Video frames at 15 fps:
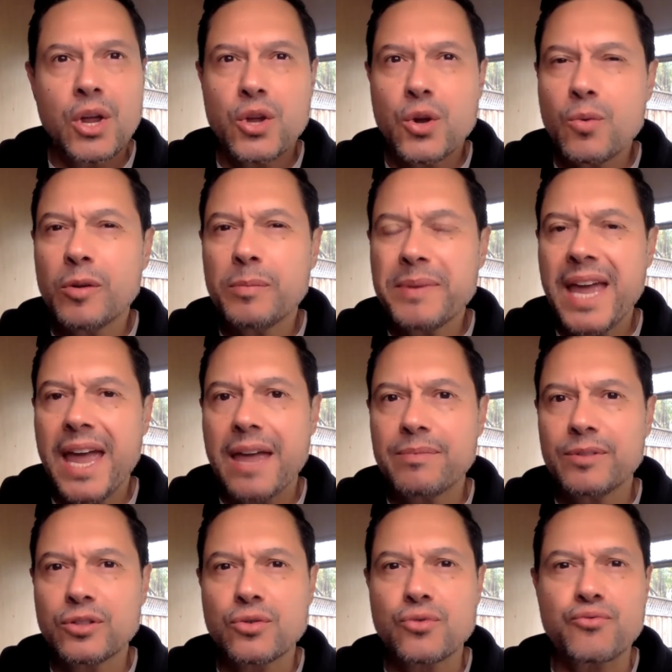you will be
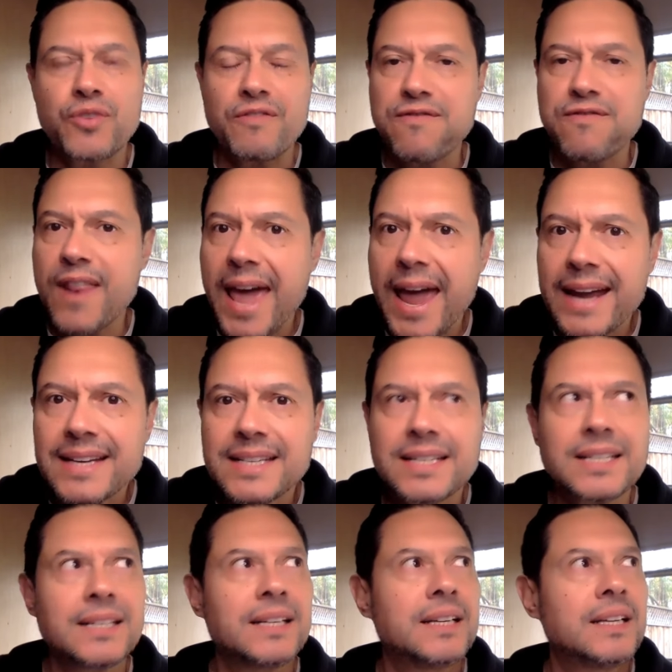able to
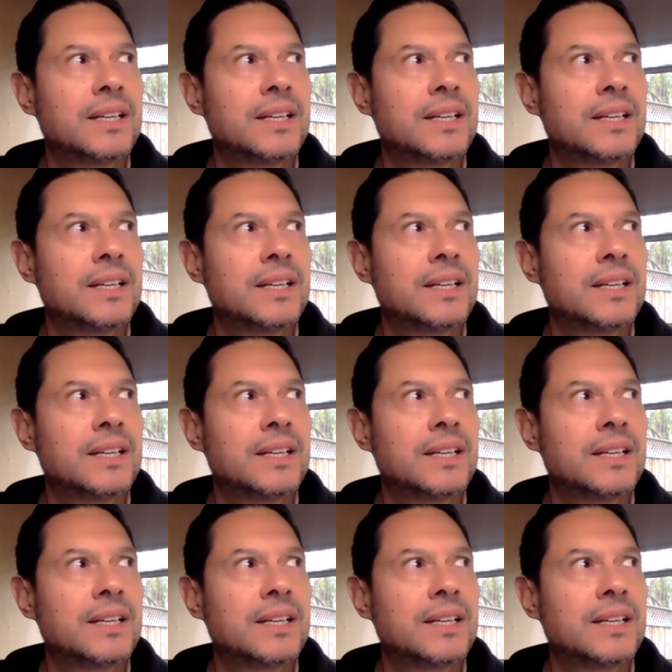reflect,